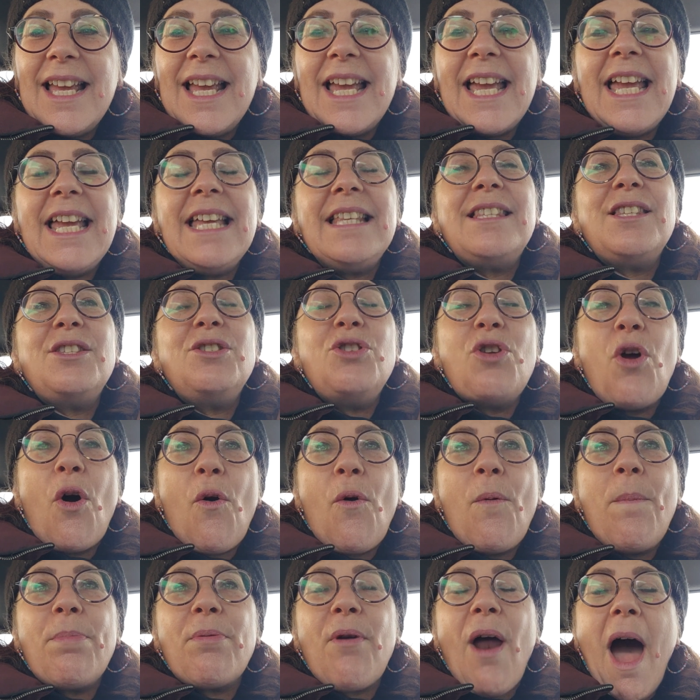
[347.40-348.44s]
It's
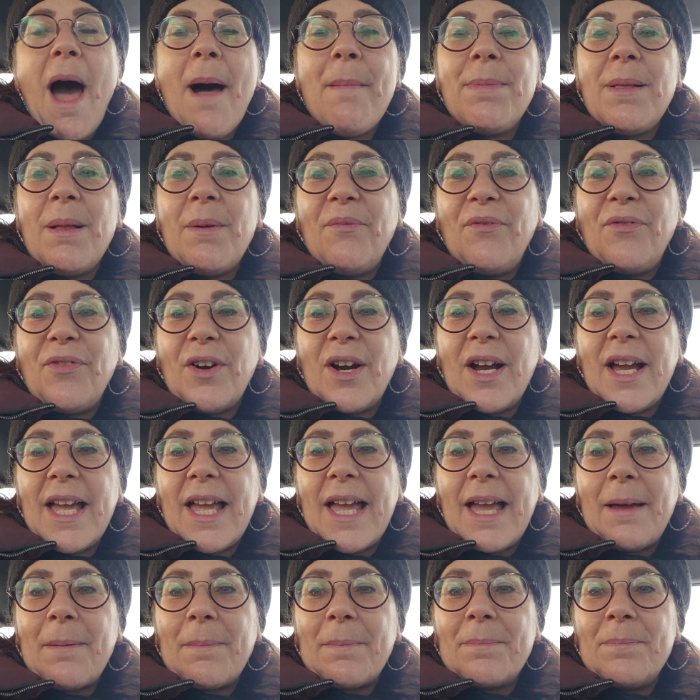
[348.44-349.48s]
no problem for
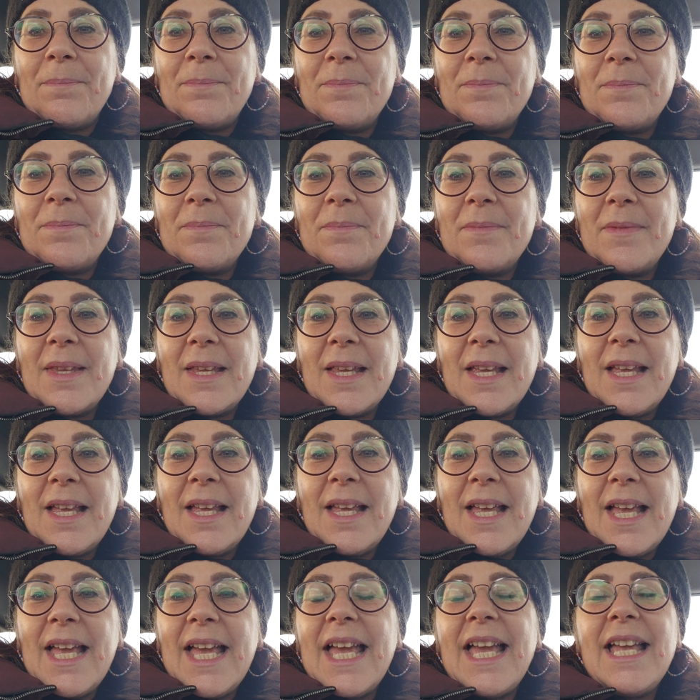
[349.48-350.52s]
him.
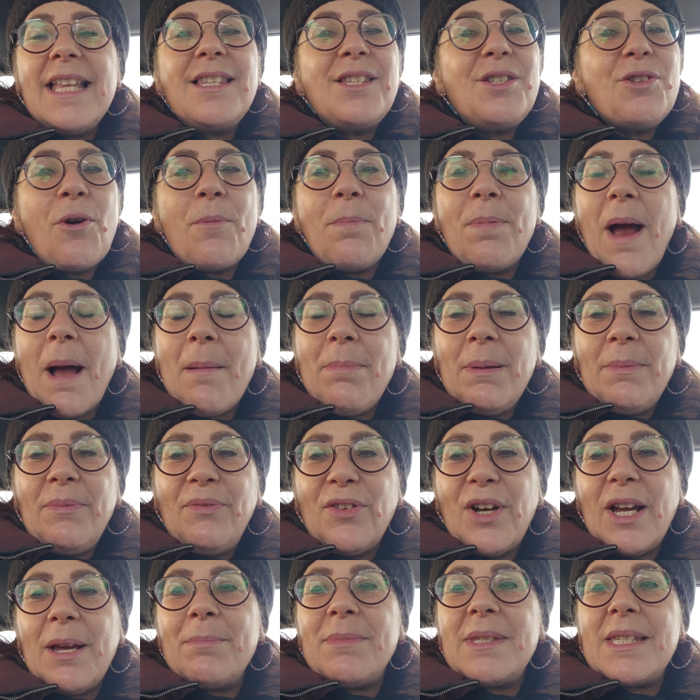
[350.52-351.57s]
It's no problem
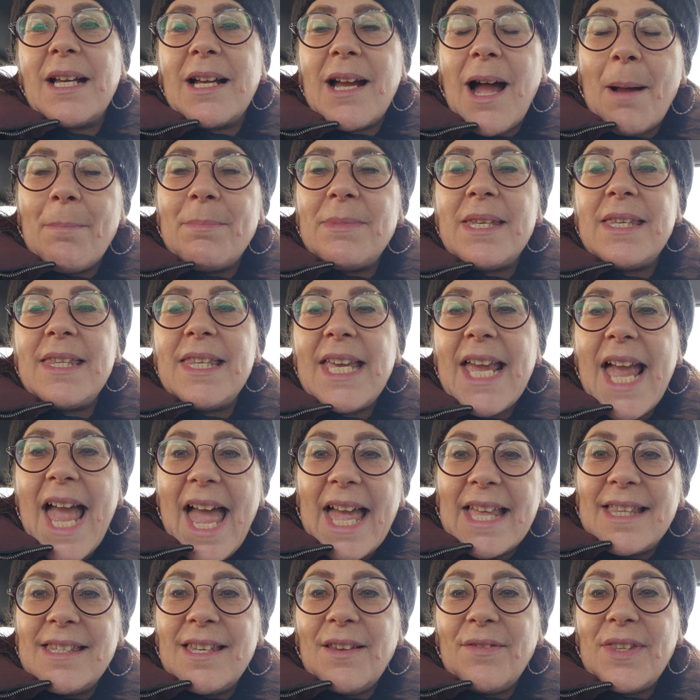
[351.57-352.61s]
for him to come to the
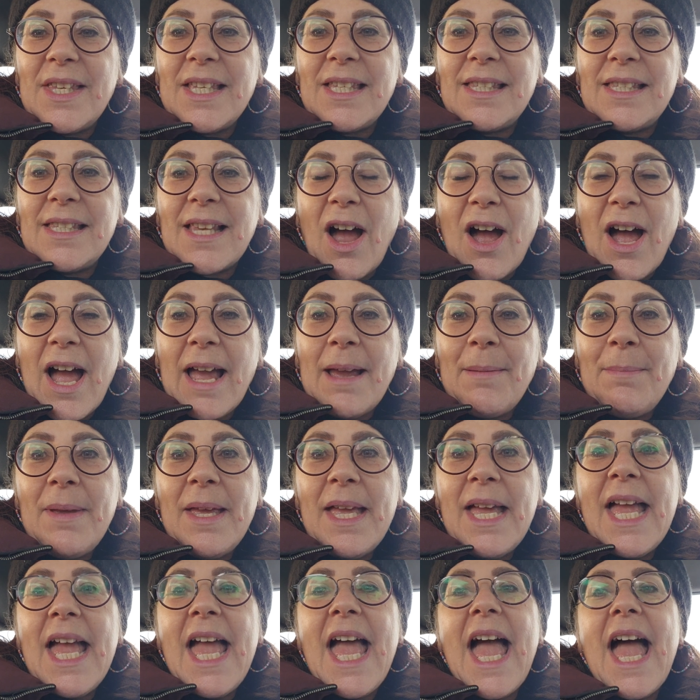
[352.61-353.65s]
end of this time
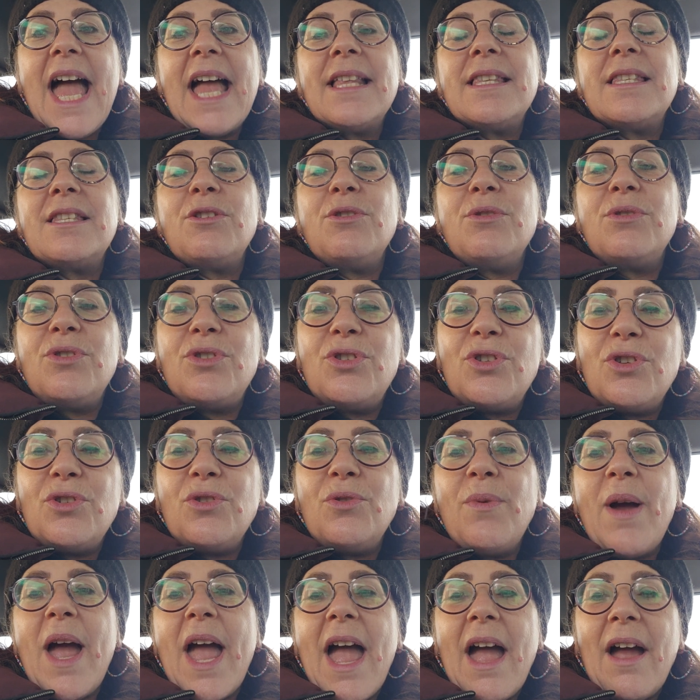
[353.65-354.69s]
and to
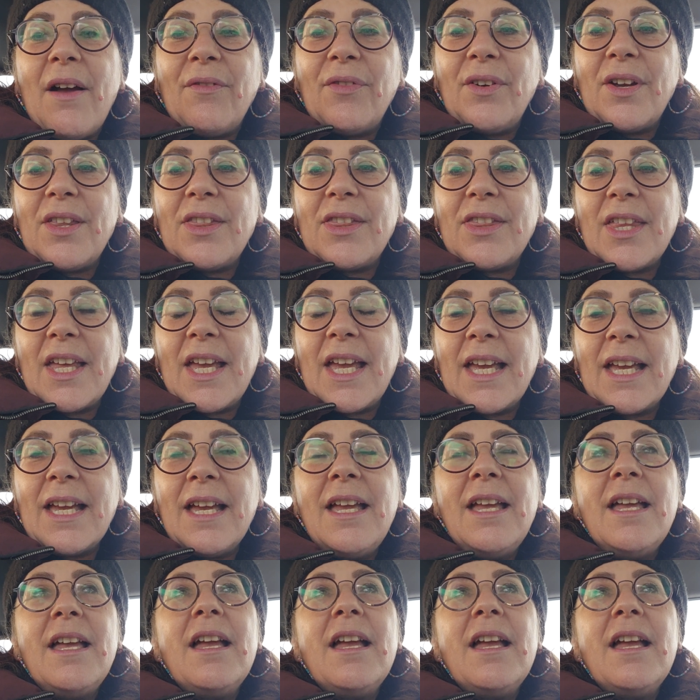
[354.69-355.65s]
do everything